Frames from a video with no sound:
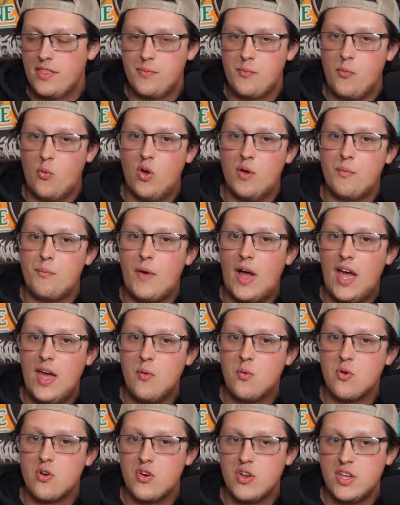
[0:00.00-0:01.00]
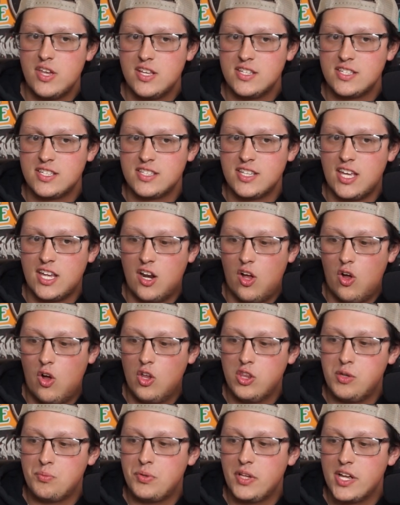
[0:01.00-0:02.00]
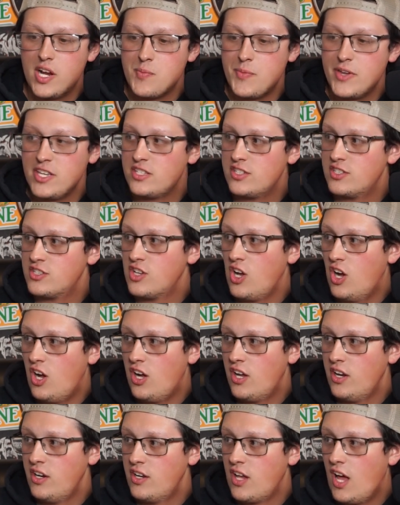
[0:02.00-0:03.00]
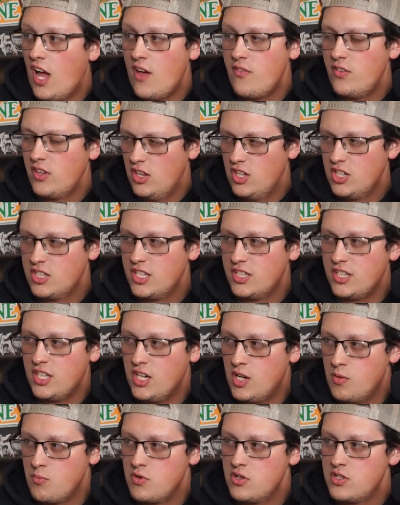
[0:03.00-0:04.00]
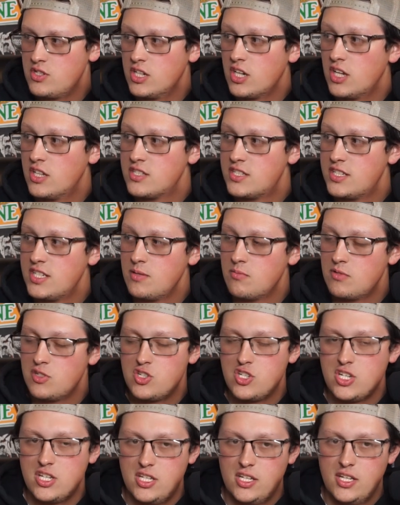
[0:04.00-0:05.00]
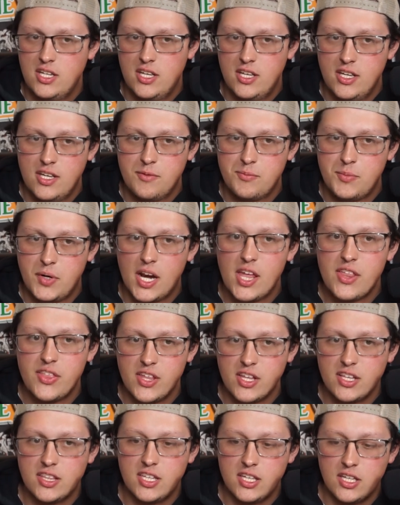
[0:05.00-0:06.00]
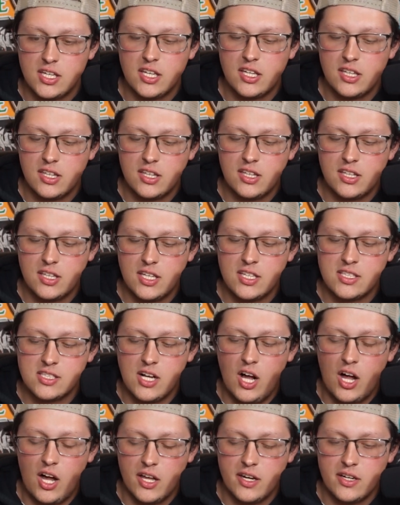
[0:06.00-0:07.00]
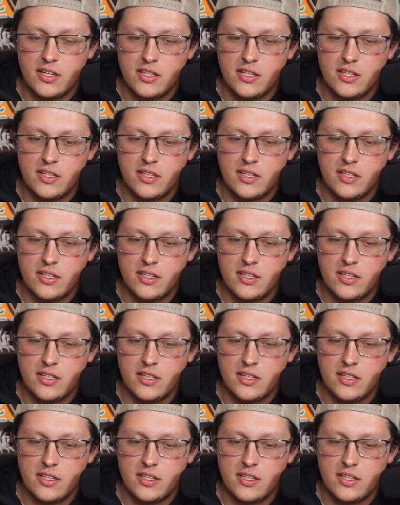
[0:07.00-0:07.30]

What my worry is that all the player base is gone. I haven't looked at the numbers like on Steam and shit, but I think it's gone.